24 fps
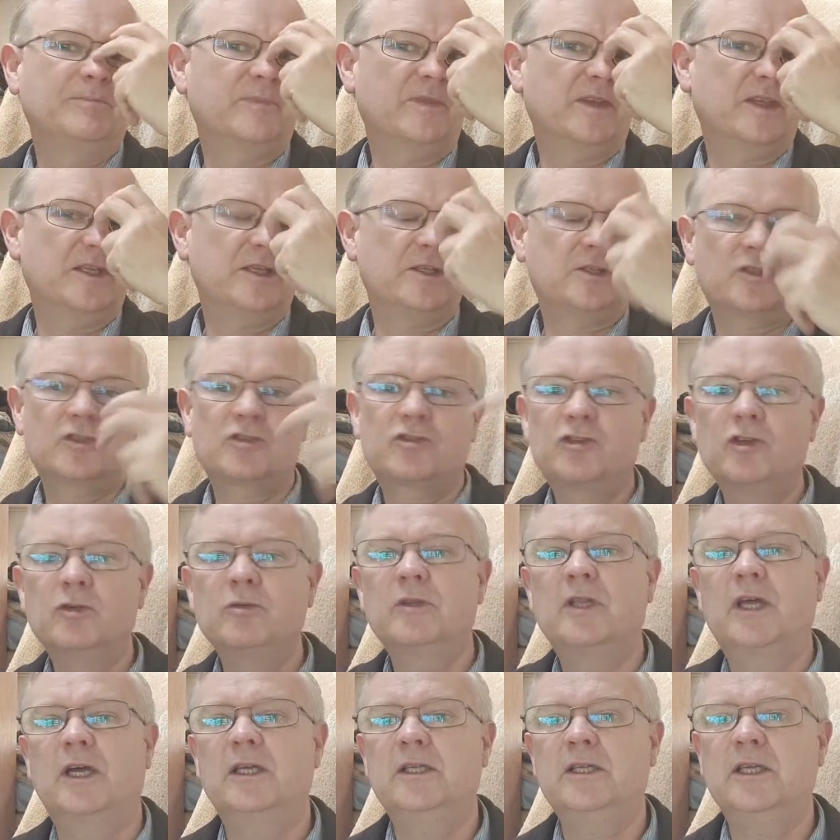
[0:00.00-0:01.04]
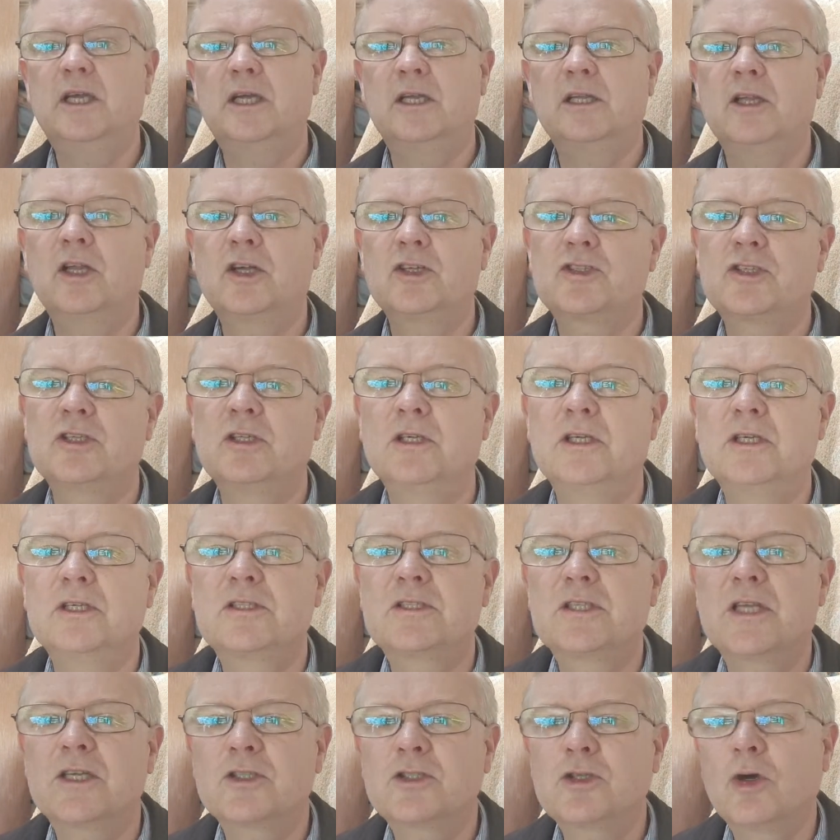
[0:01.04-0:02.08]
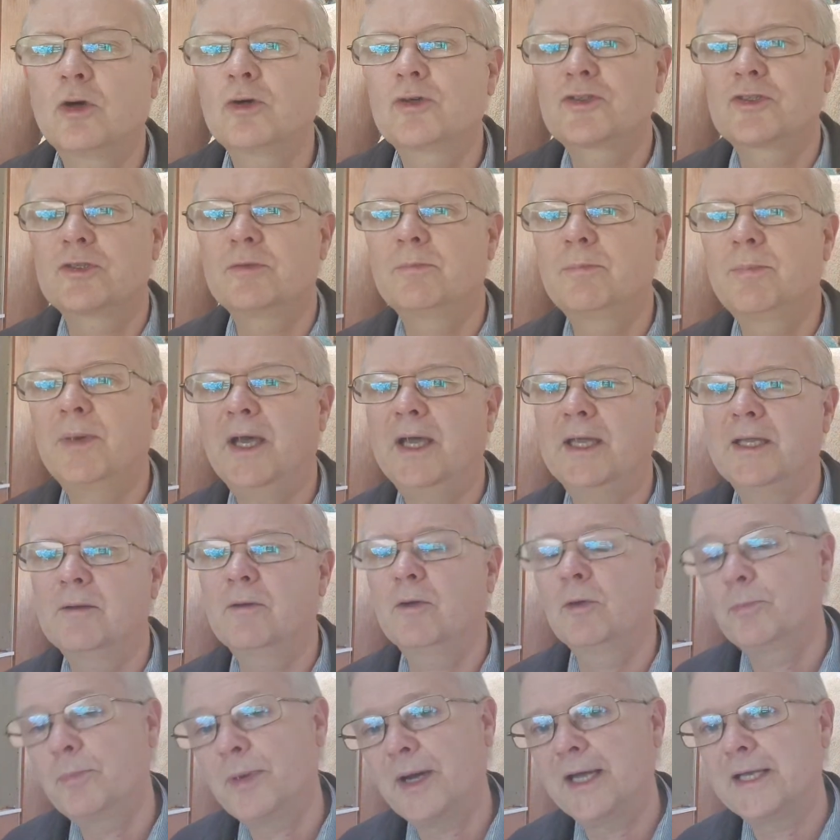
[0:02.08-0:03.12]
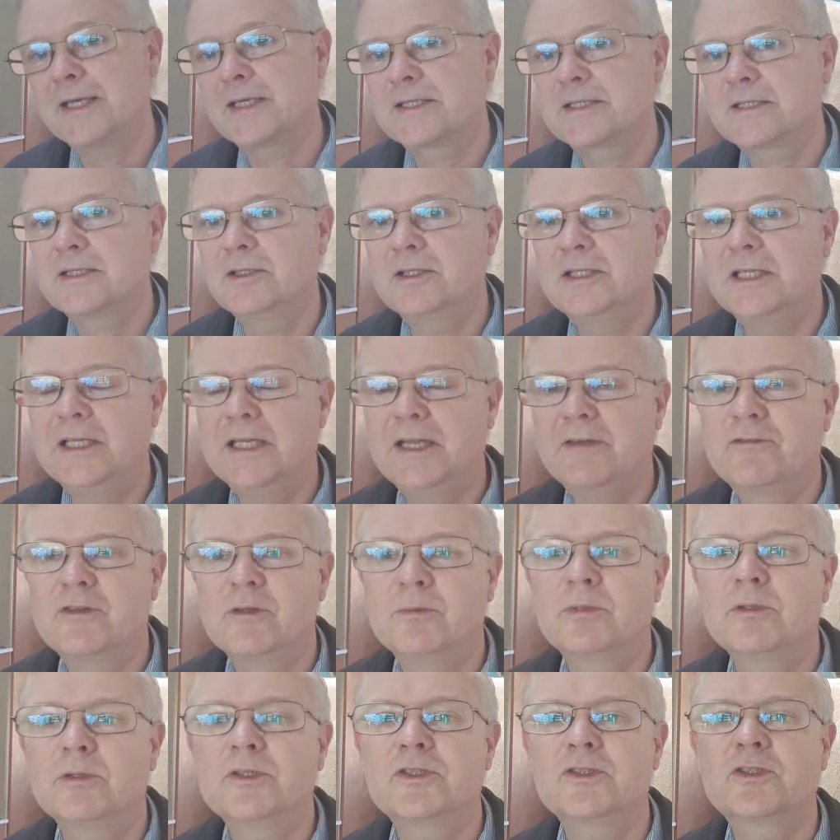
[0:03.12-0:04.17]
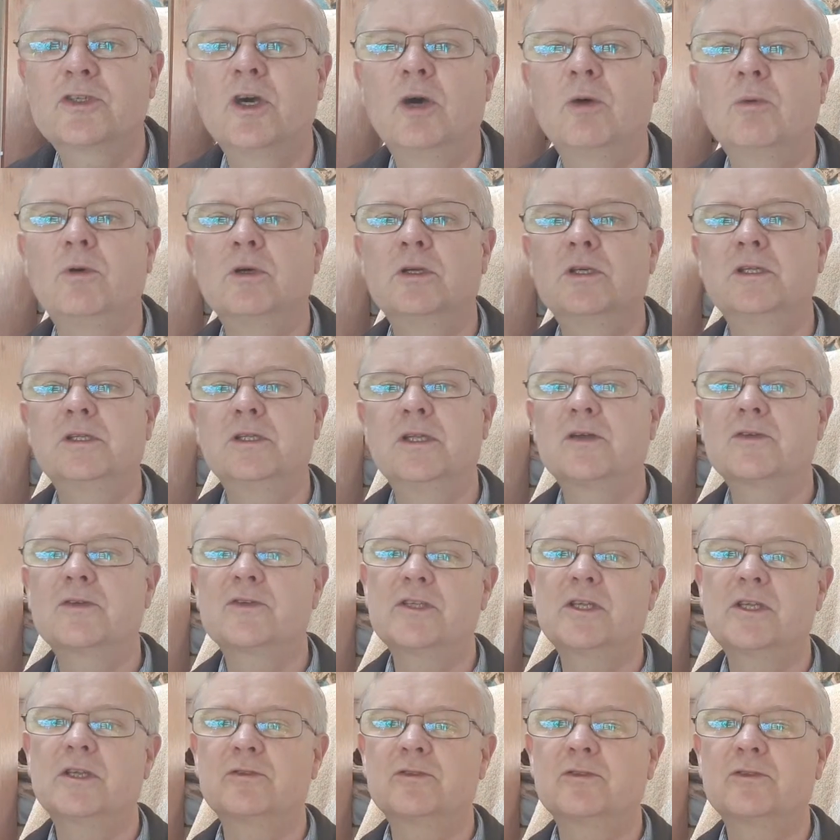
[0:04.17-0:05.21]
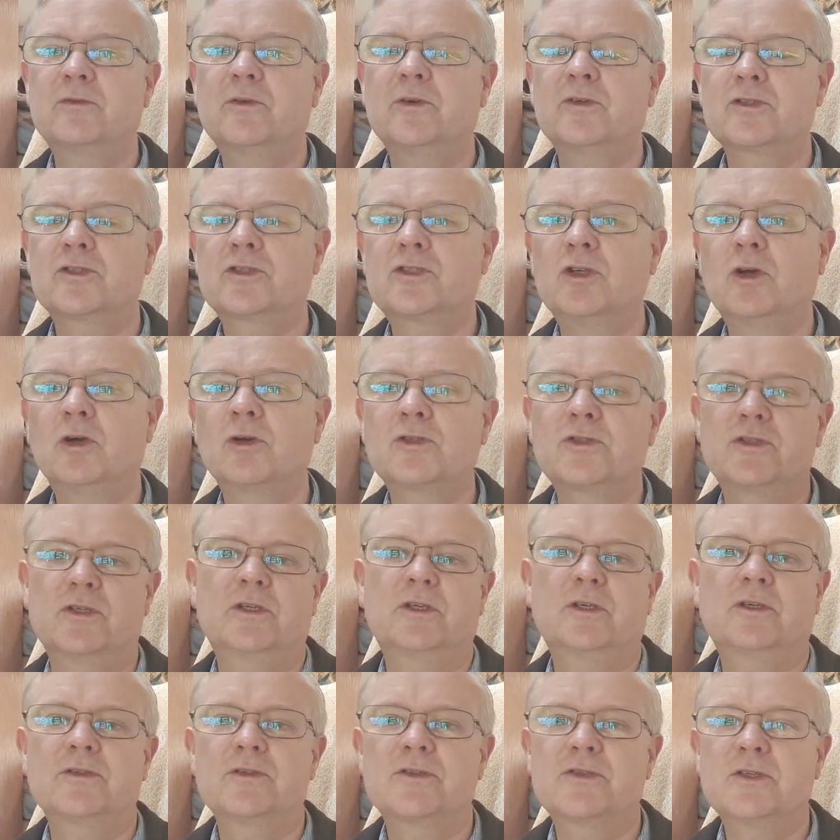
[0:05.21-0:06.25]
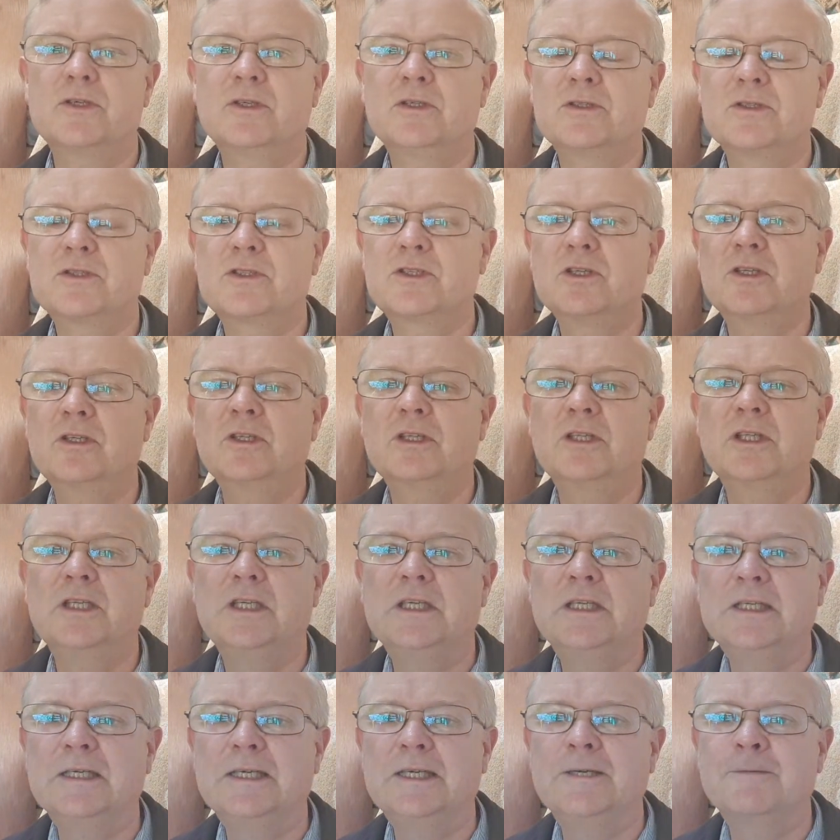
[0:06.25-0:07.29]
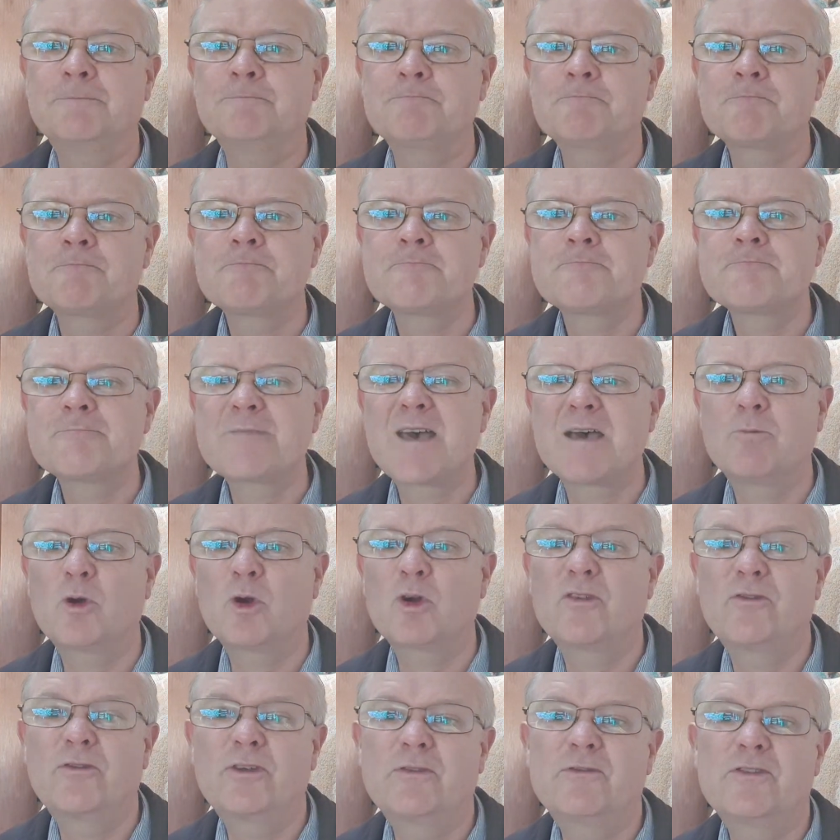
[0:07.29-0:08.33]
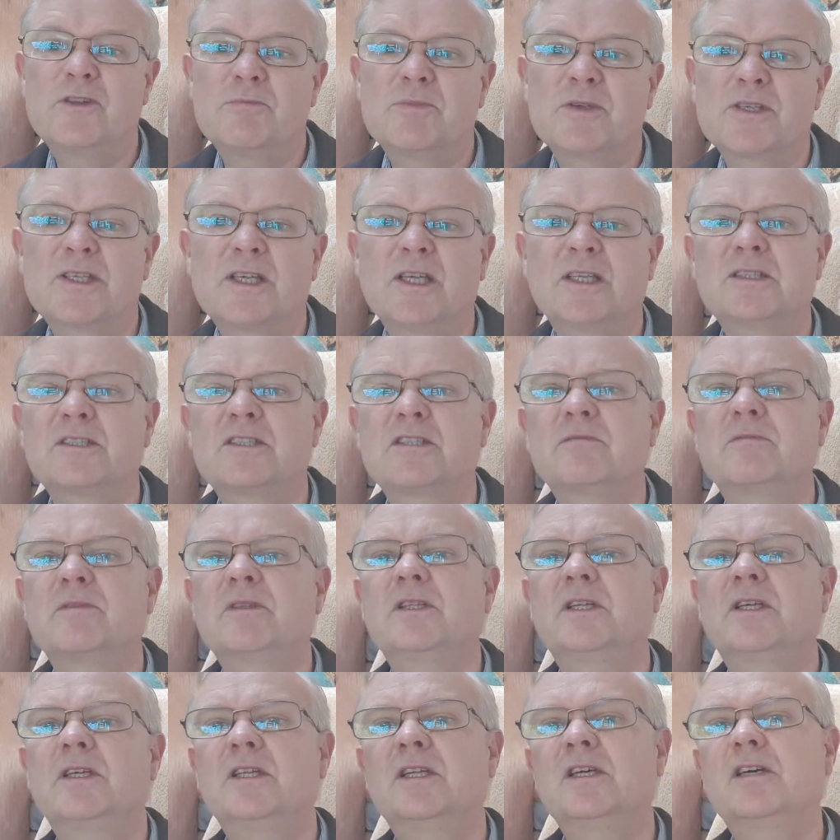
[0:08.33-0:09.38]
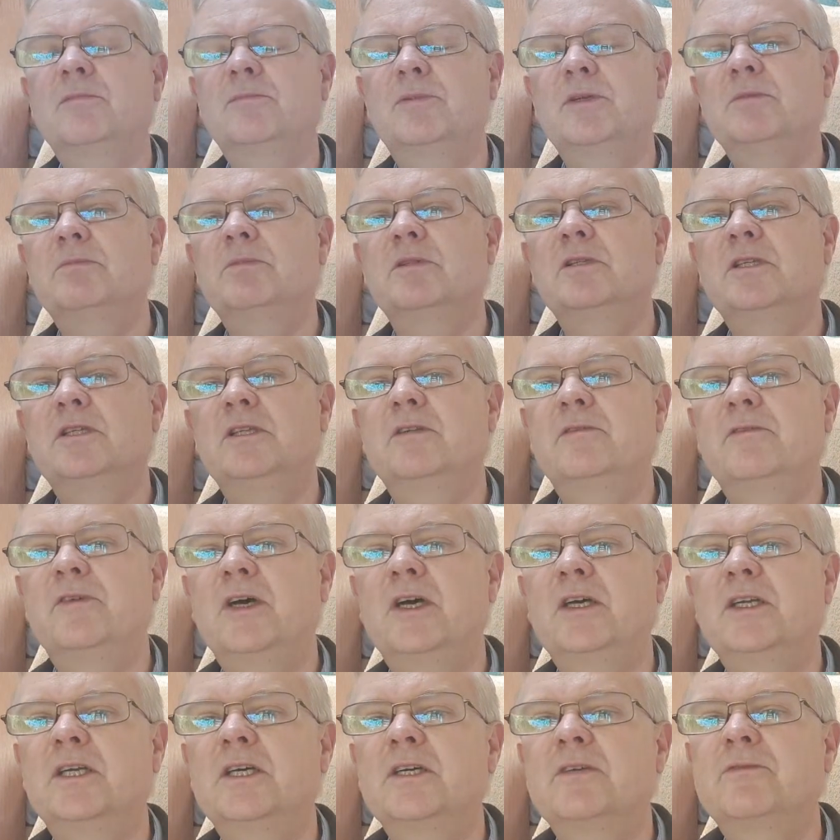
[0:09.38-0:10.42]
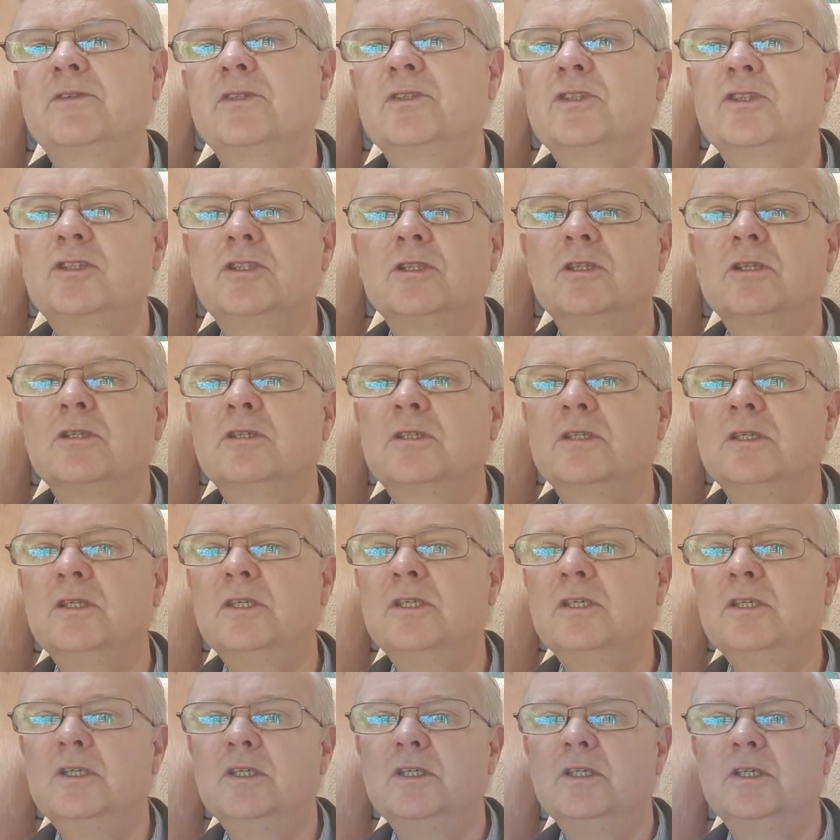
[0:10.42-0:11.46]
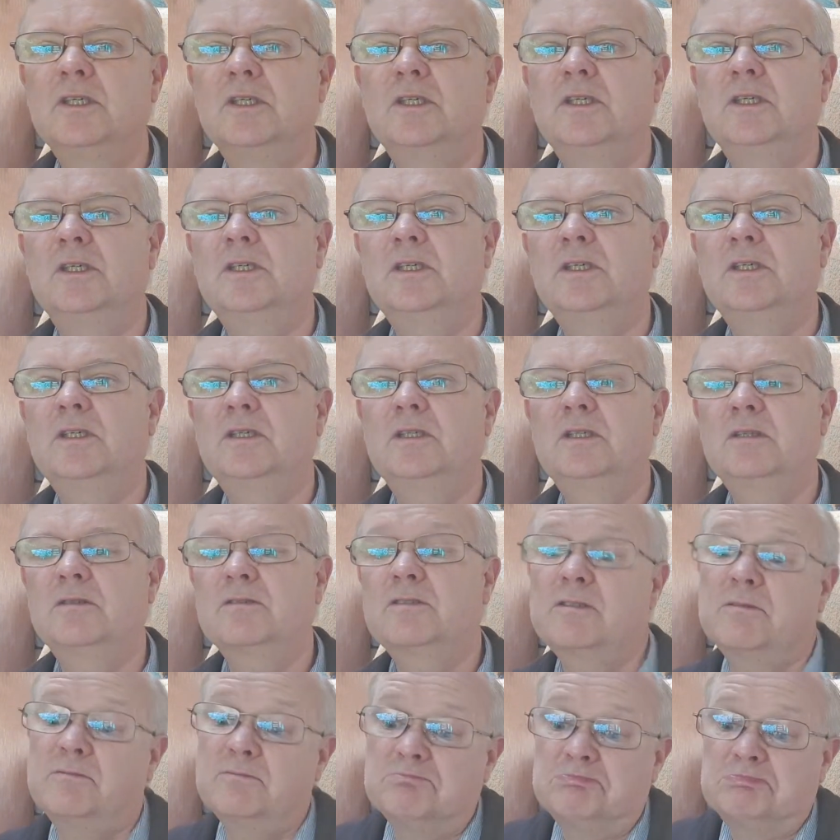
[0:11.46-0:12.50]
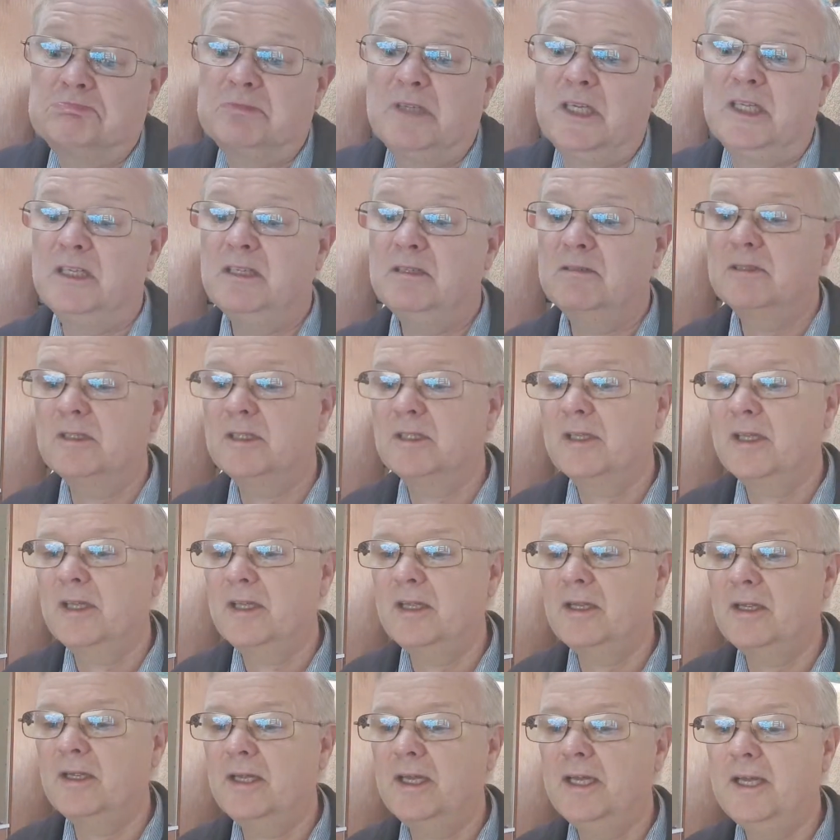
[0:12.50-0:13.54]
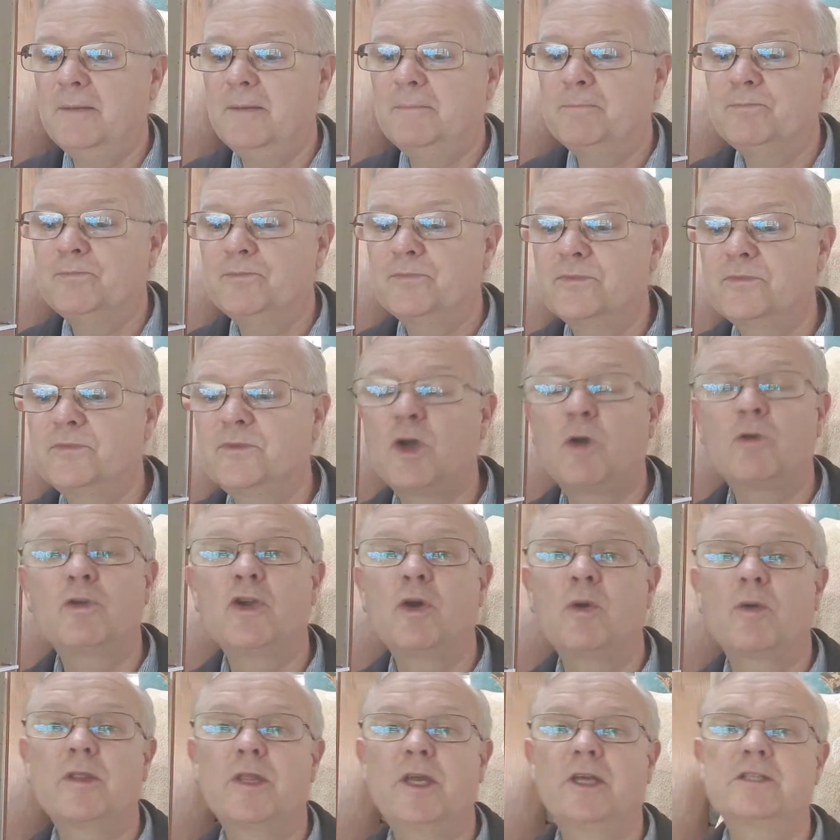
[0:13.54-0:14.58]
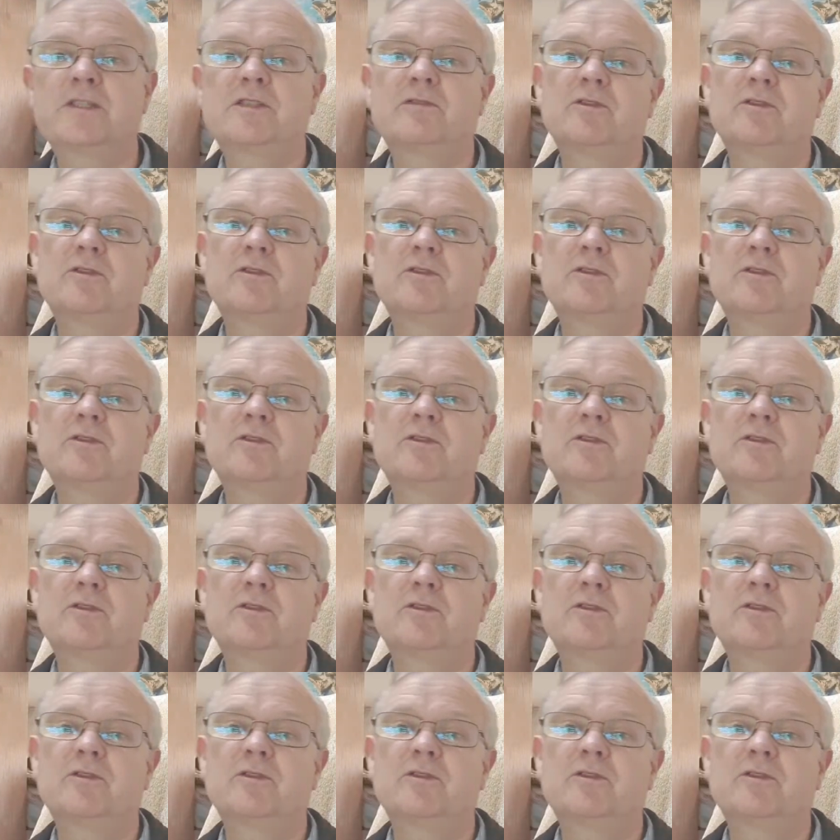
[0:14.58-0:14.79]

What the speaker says: It's true that, yeah, it's like dogs and bikes, and nearly everybody's got one. And I'd say, as far as dogs are concerned, certainly what, 50%, something like that, people in the van have a dog. So anyway, don't know what the answer